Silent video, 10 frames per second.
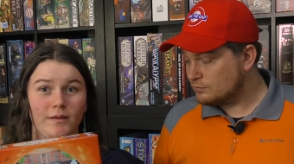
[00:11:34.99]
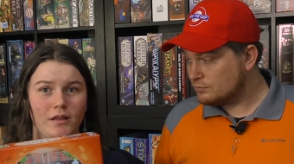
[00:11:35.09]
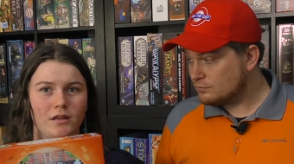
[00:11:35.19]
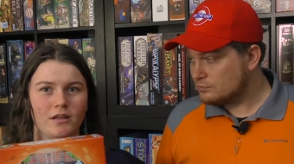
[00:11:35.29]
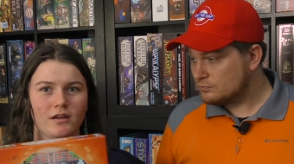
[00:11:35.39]

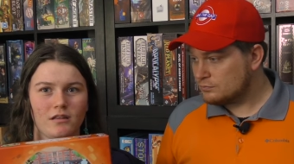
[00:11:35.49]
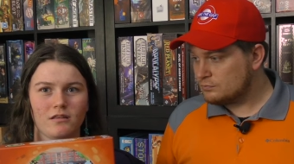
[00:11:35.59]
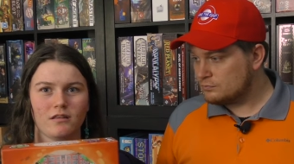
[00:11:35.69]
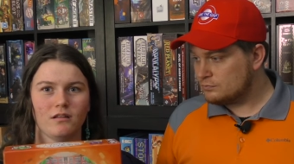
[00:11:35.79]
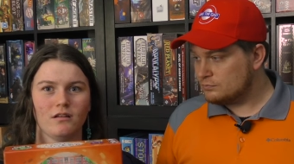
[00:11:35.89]
Speaker 1: busy
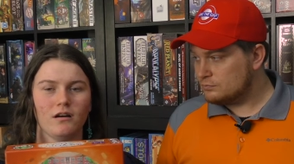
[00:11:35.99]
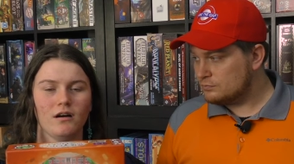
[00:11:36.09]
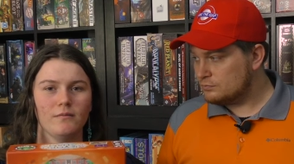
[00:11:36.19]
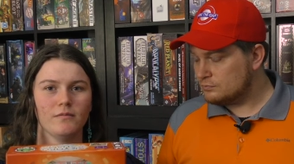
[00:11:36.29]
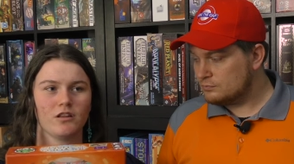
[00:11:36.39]
because
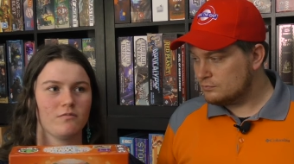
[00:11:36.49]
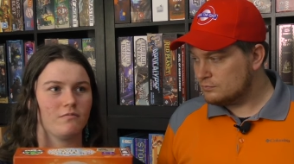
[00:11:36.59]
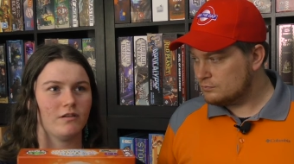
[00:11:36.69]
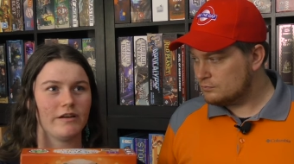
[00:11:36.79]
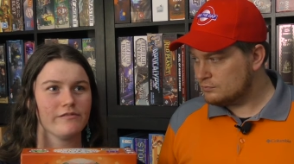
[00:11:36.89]
Um,
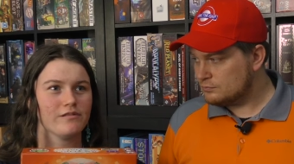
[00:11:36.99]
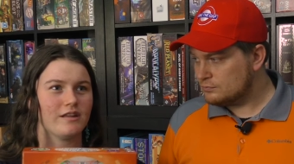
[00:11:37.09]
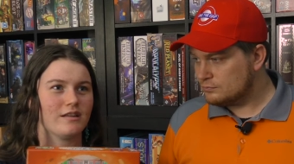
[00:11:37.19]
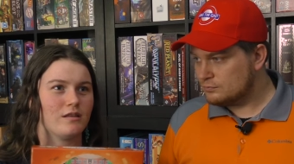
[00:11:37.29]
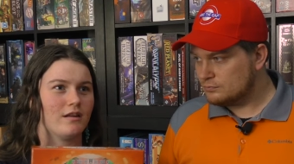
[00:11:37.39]
when I was
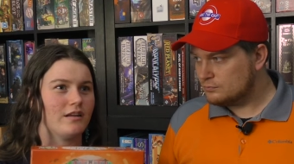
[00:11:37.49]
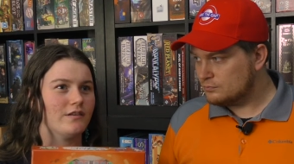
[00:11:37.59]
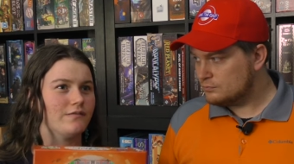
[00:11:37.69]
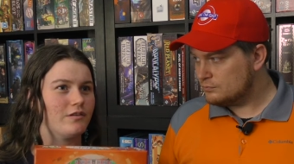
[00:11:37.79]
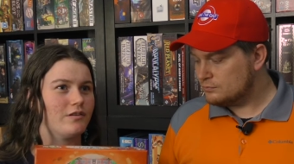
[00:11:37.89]
like setting
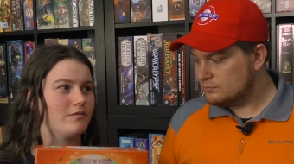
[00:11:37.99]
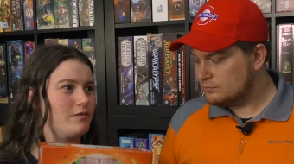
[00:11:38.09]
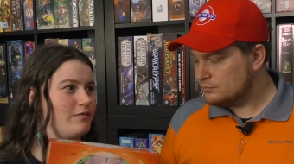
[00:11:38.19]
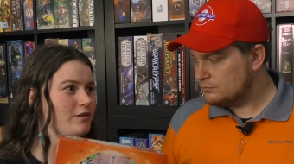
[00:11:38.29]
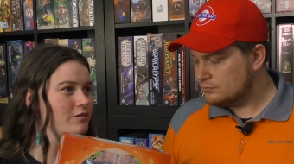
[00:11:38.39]
up for the
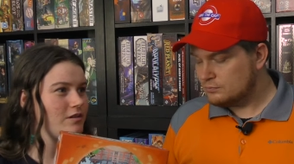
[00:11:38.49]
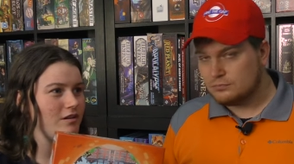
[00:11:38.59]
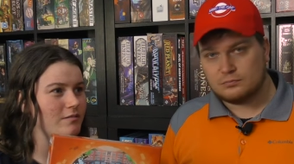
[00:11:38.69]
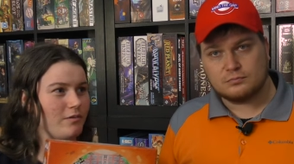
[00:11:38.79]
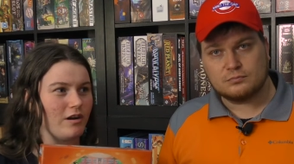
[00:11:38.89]
review,
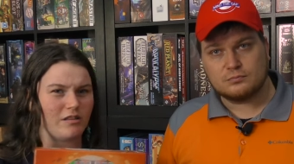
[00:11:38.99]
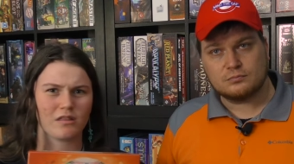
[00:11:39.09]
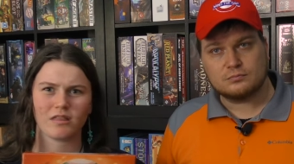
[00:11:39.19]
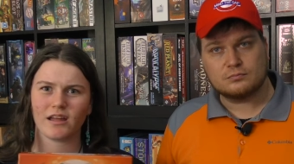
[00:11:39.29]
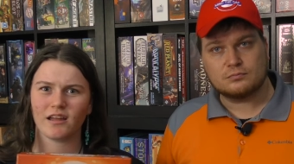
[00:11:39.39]
the board, I was
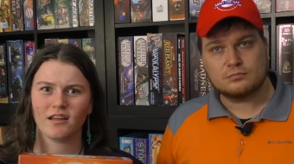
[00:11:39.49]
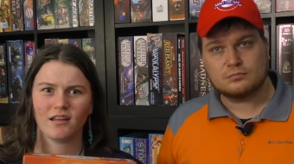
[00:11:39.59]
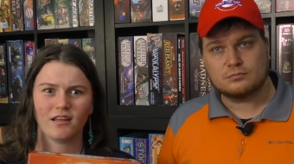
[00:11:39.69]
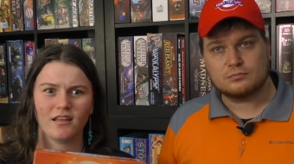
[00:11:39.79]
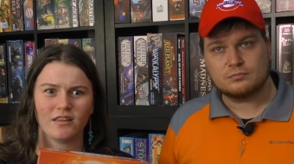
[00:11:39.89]
just like,
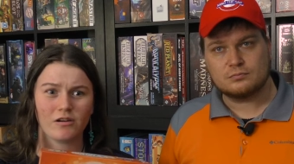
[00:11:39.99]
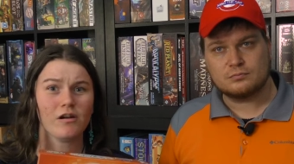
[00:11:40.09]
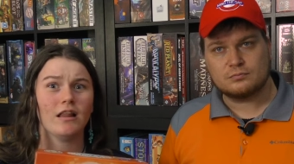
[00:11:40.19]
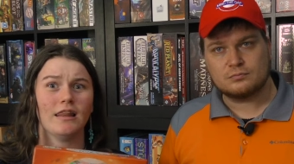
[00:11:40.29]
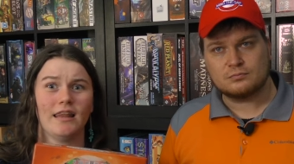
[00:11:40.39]
there
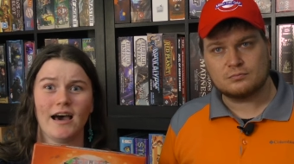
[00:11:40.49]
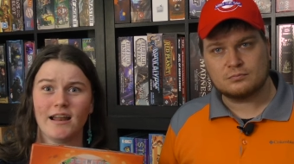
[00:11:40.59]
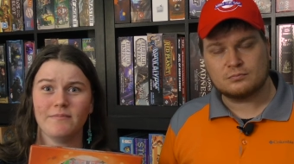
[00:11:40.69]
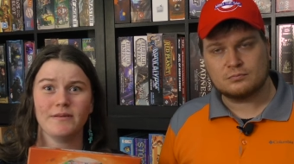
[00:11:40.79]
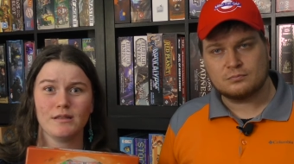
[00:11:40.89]
are a
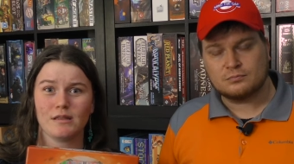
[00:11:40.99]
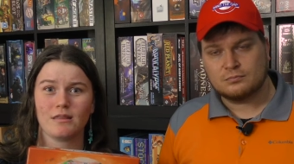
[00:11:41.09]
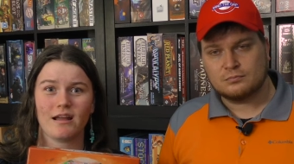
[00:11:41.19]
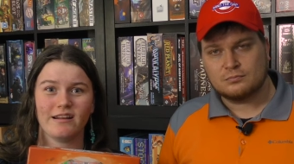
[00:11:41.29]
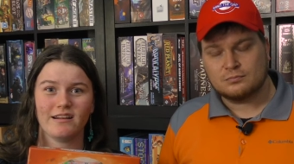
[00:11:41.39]
lot of pieces
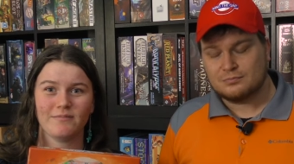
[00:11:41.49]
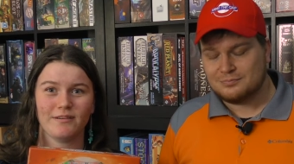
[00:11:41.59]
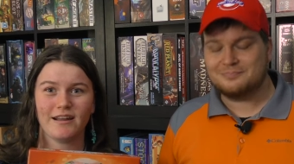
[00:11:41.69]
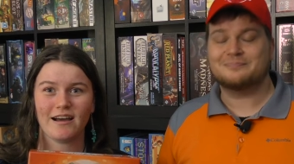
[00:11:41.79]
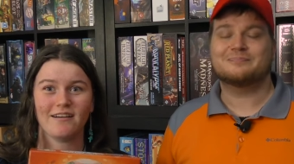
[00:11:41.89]
that I need to
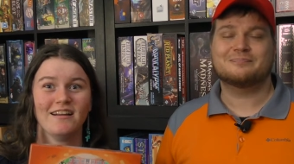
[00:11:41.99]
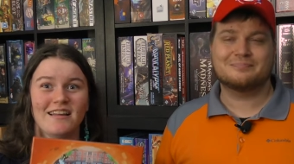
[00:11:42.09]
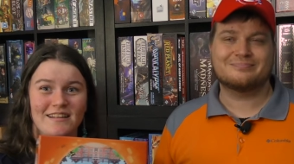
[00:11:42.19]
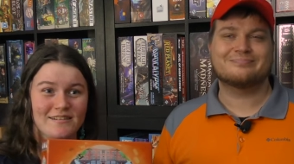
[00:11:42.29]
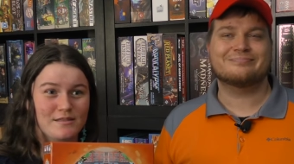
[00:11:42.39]
put out.
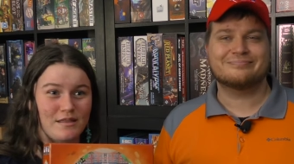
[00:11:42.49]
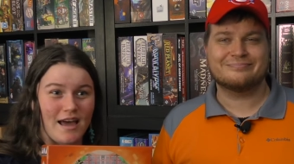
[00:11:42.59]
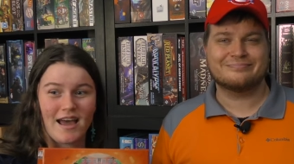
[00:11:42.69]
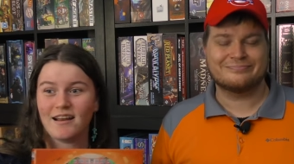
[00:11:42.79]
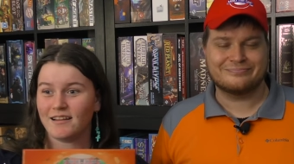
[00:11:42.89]
Here's
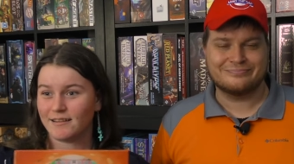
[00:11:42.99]
that,